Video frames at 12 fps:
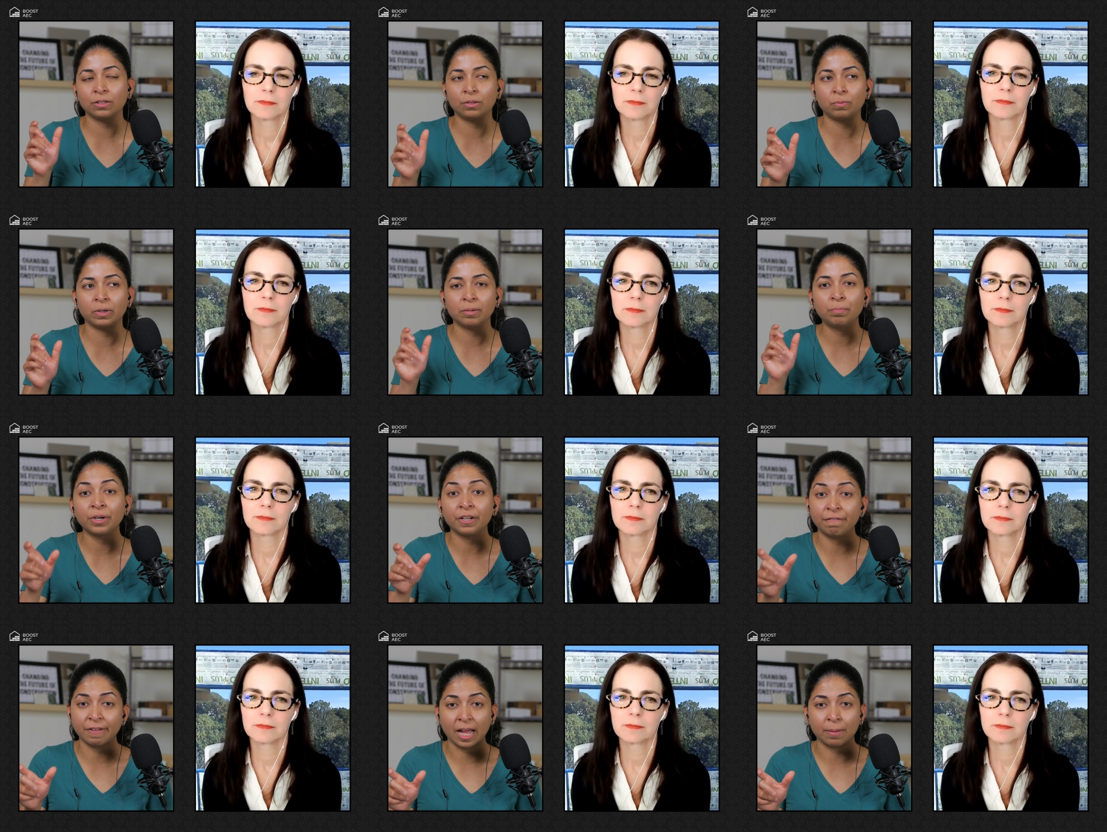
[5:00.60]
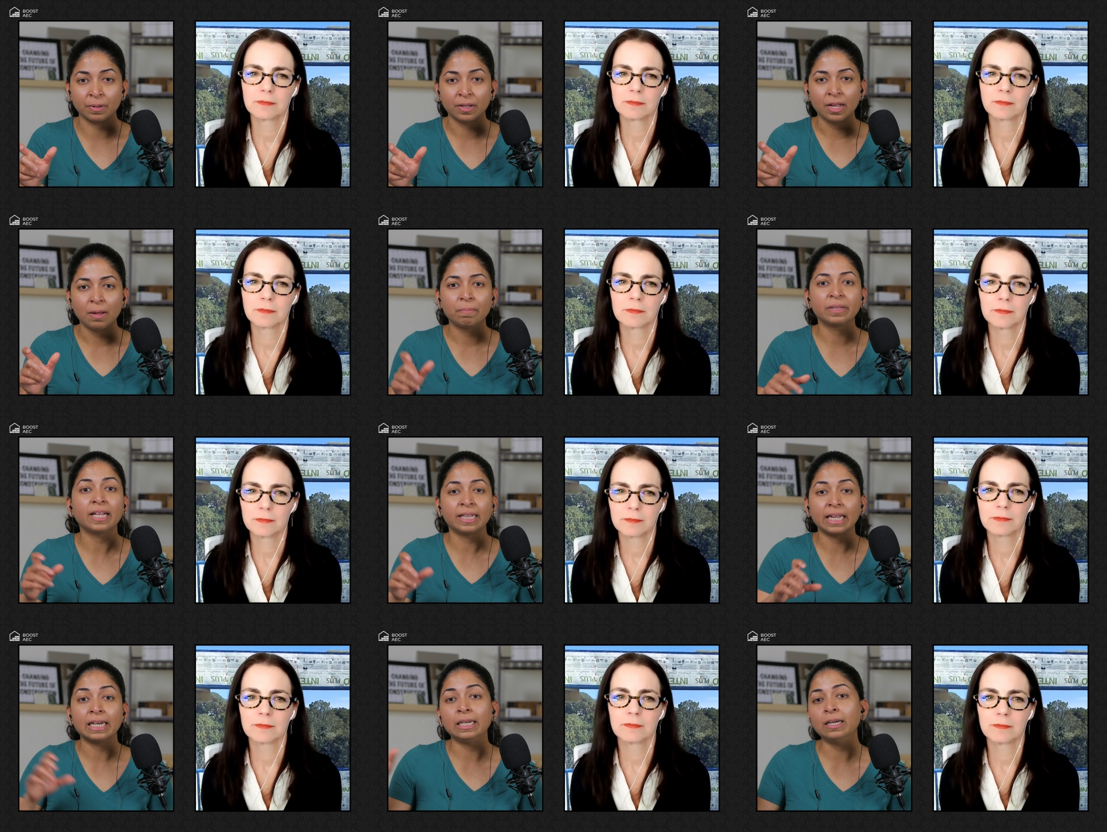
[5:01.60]
Speaker 1: to the word prefab but
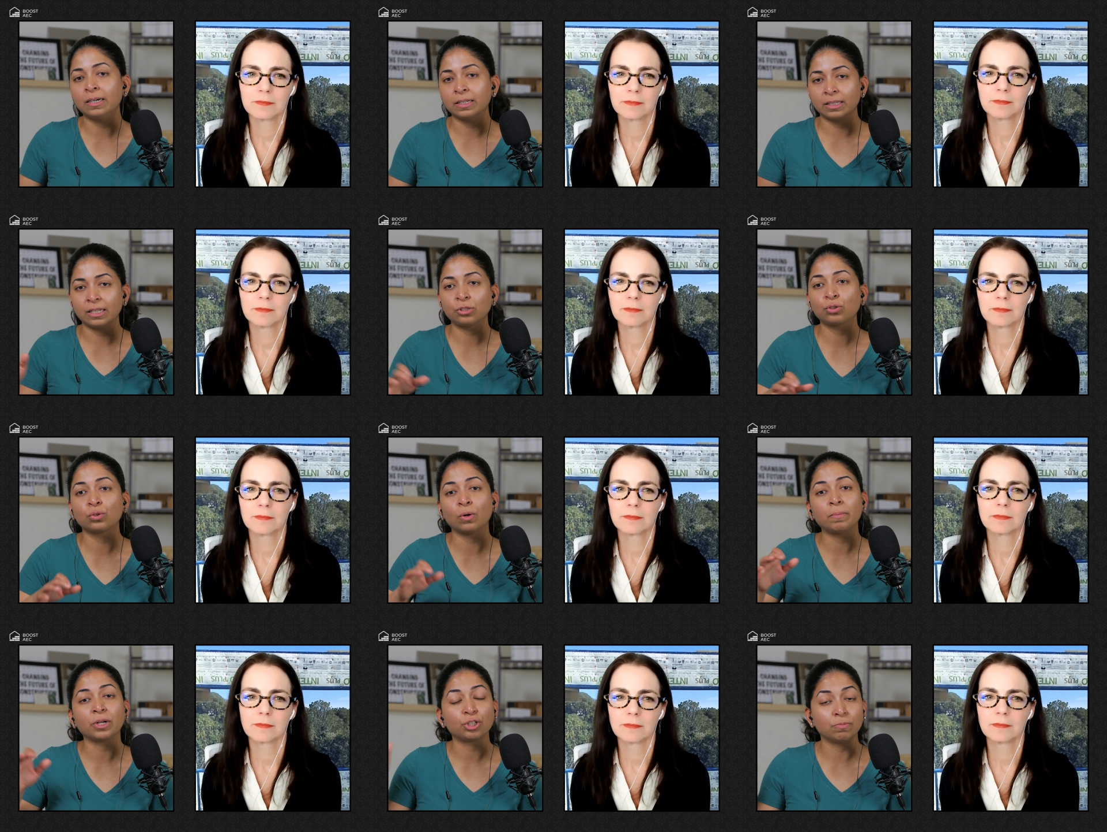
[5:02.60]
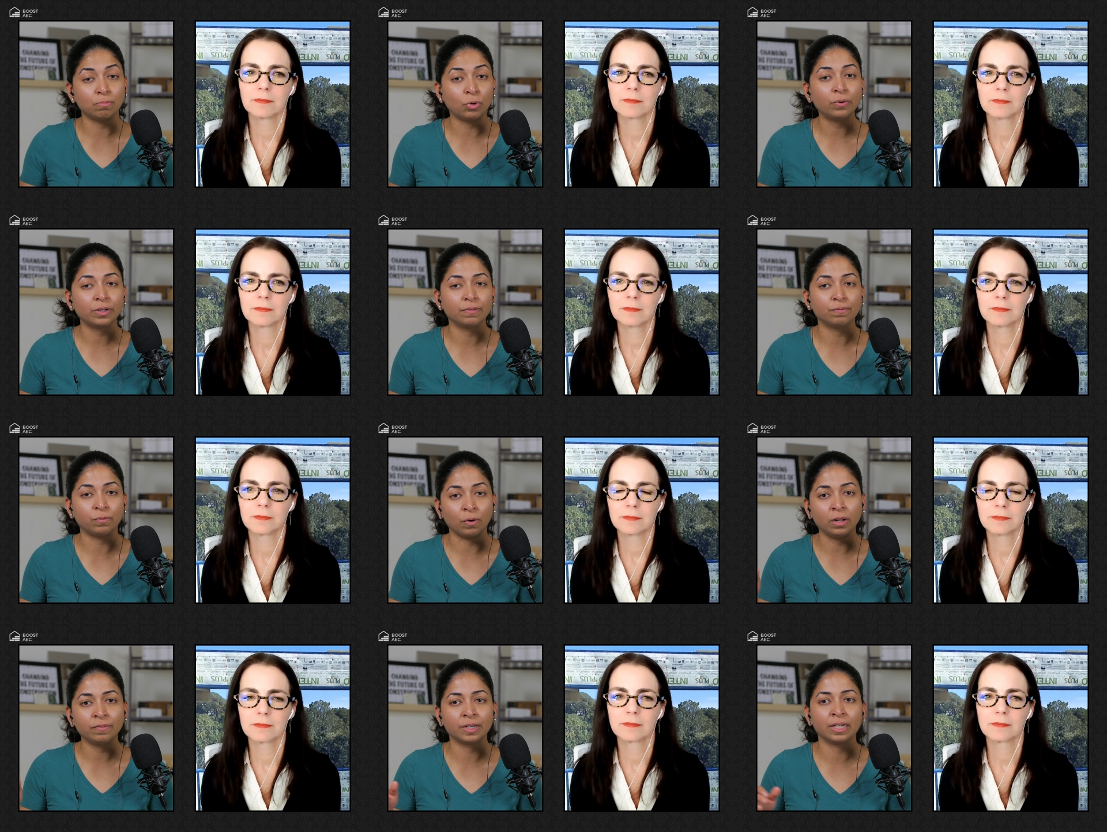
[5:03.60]
then they learn there's so much more
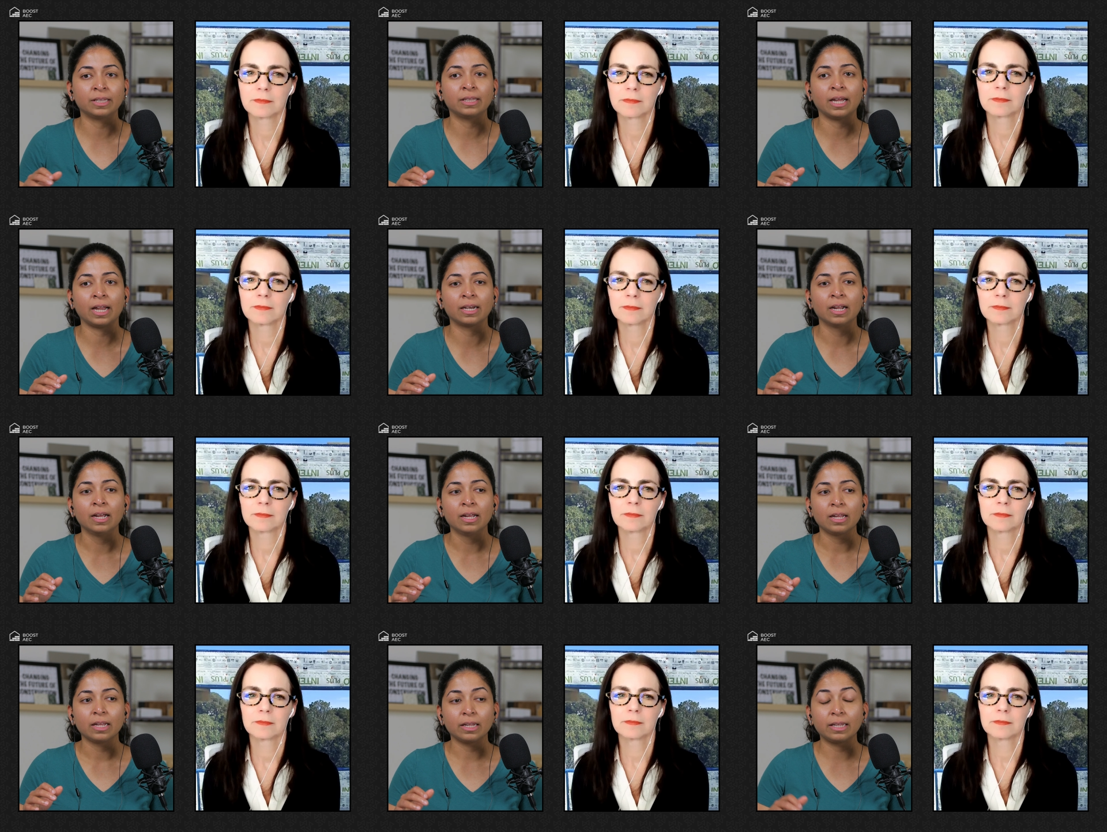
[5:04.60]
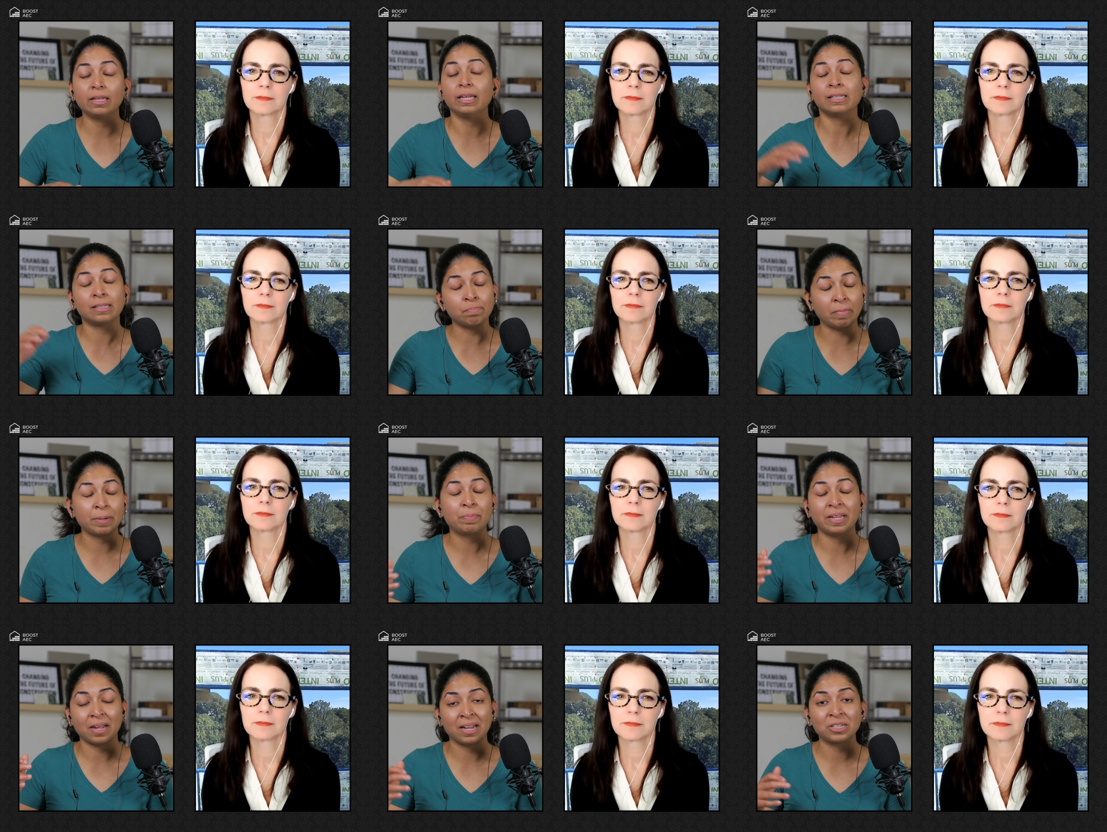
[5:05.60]
involved in it that it might
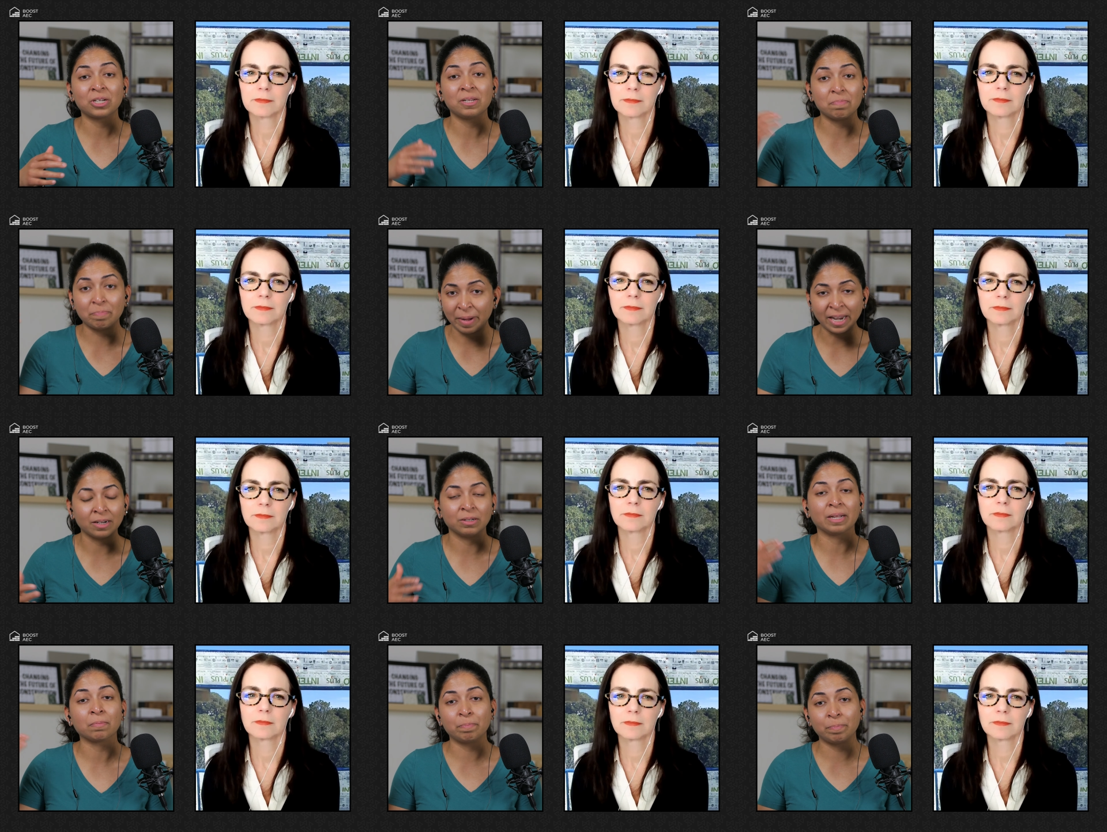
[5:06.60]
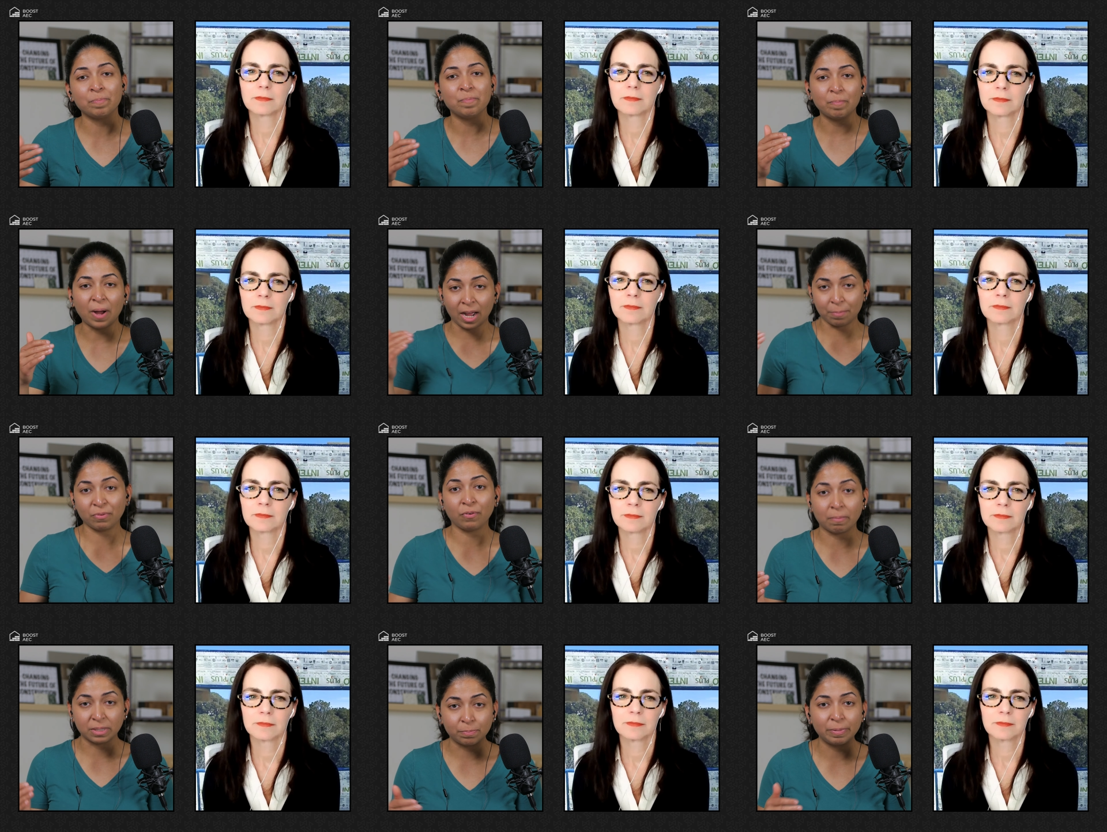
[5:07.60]
be actually better like high
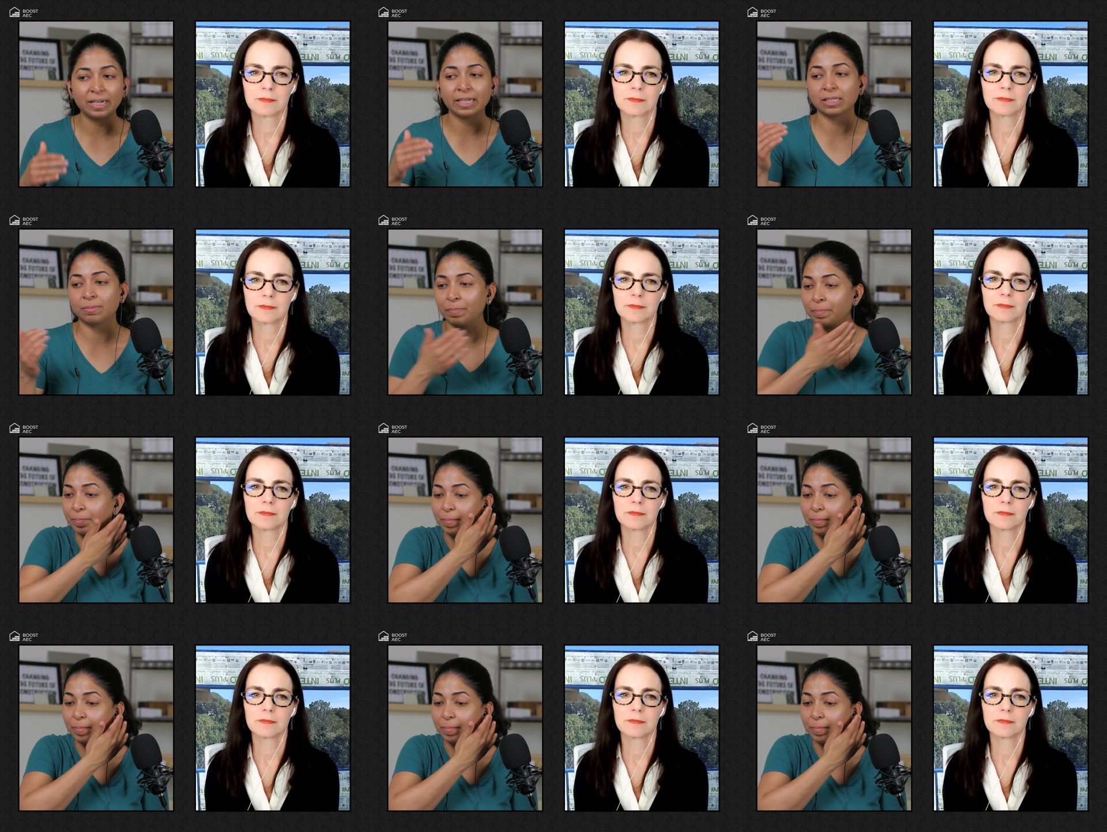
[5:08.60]
performance buildings